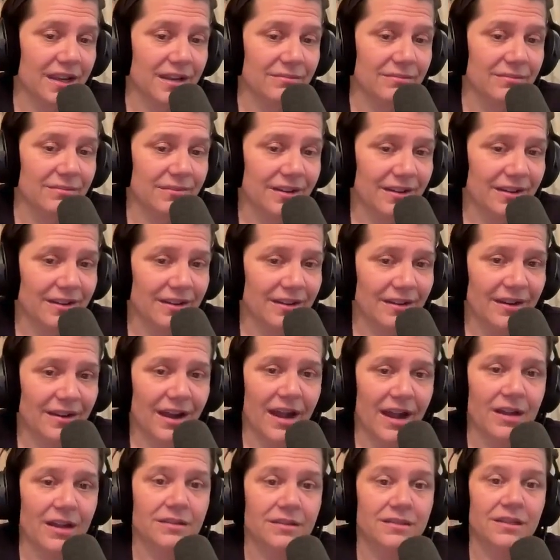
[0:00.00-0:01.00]
time.
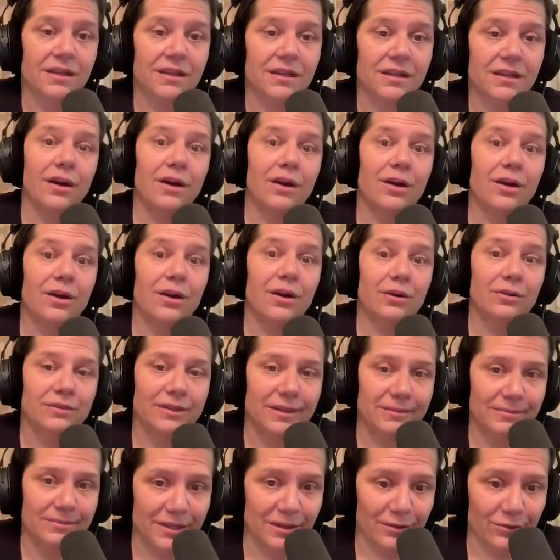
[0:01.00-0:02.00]
I was like, oh,
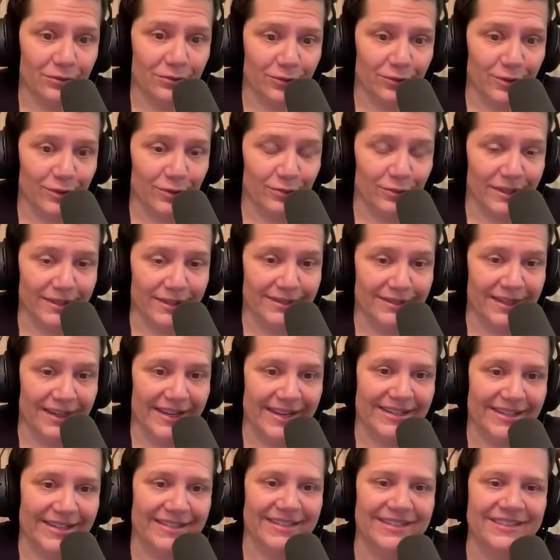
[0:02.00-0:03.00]
let me go through it one
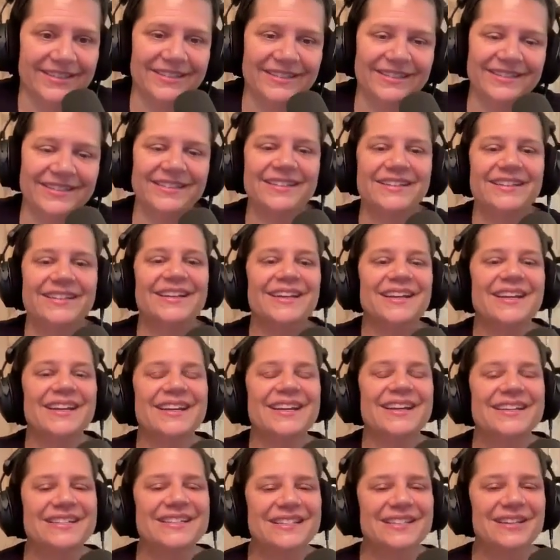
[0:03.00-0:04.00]
night.
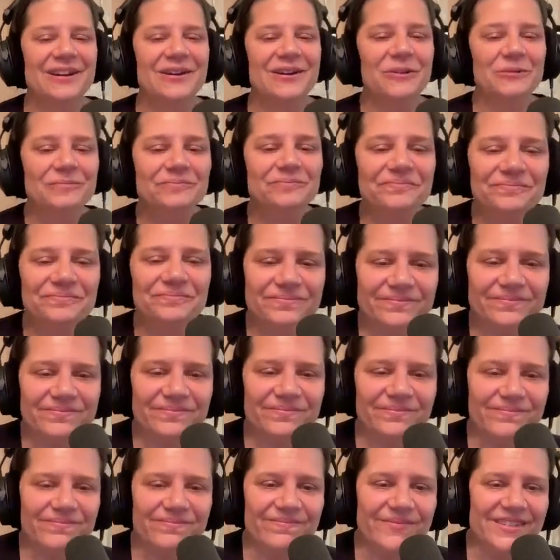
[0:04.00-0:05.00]
So
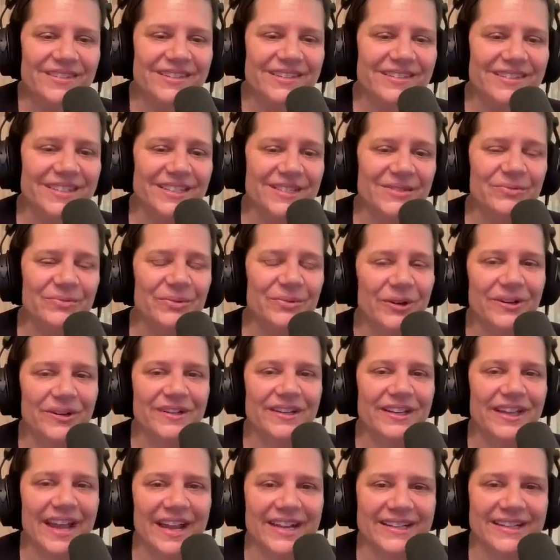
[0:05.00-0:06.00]
this
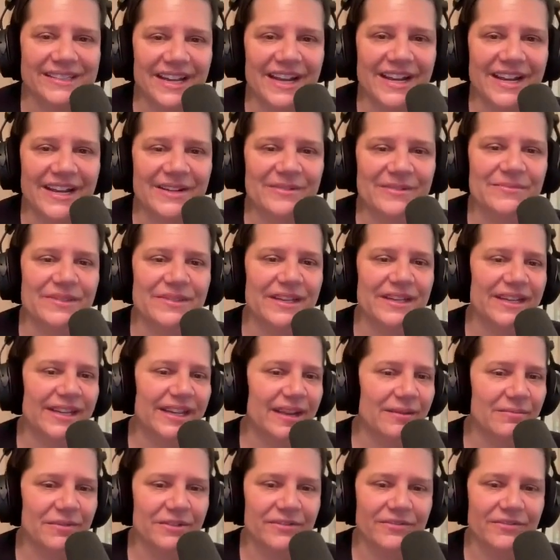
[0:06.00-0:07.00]
work at times it
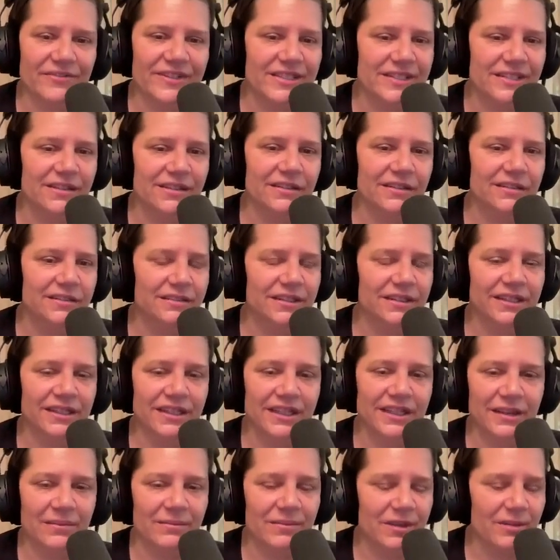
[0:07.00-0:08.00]
can be physical and
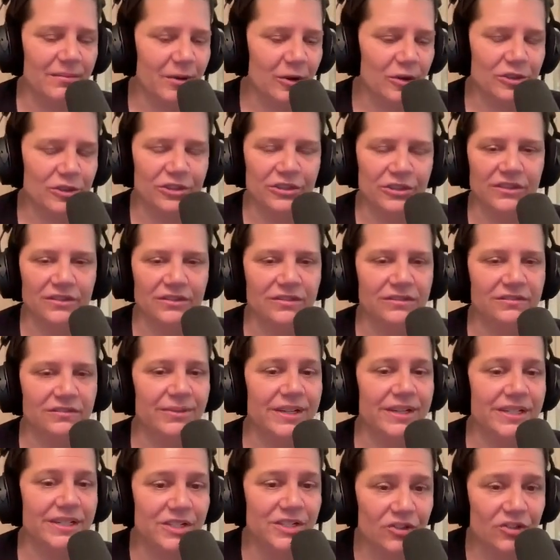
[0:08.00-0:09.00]
it can be emotional,
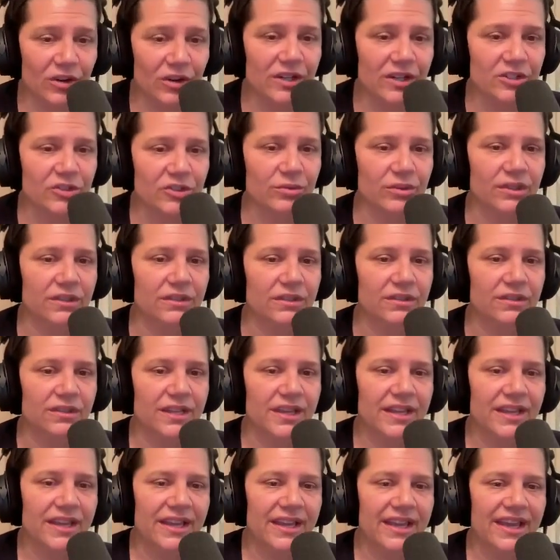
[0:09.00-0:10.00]
but it's structural.
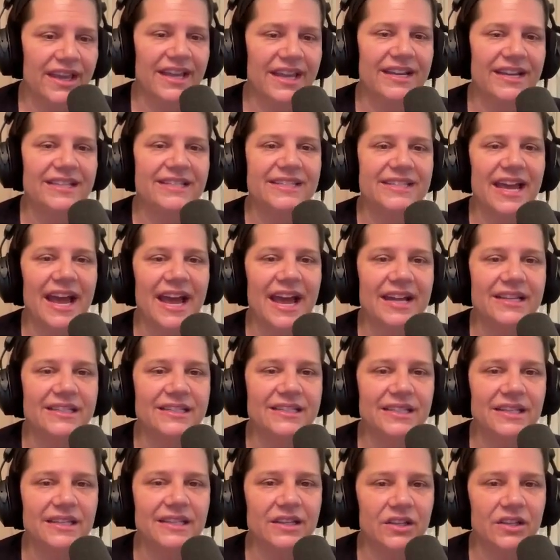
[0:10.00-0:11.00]
And it's
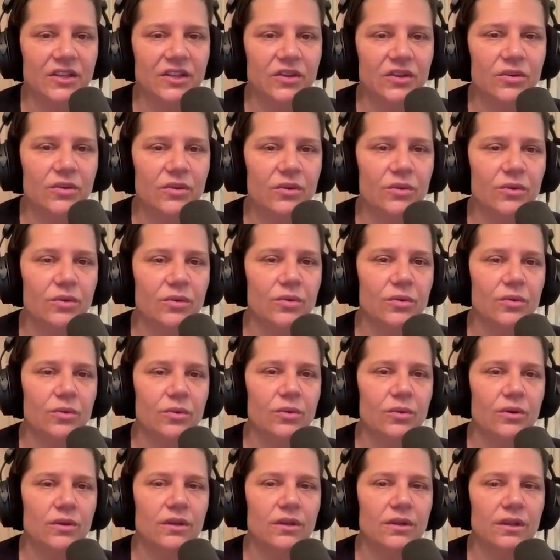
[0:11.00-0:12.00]
asking
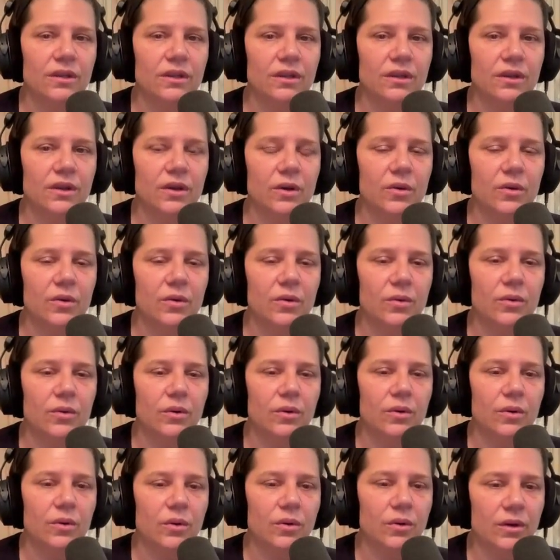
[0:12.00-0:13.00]
you, you know,
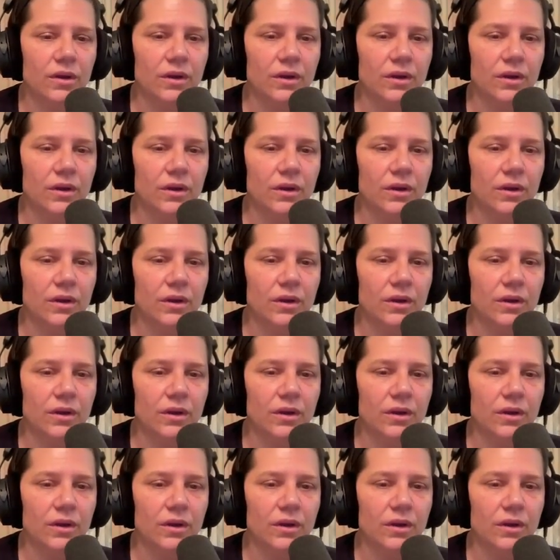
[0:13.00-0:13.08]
